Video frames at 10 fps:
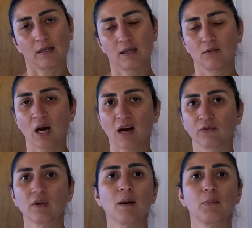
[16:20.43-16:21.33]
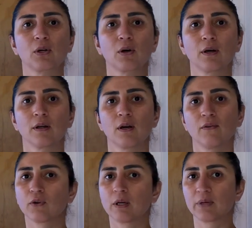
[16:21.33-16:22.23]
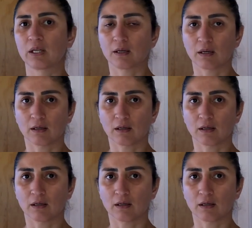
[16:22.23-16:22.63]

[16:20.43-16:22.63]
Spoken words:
and you have to apply for a building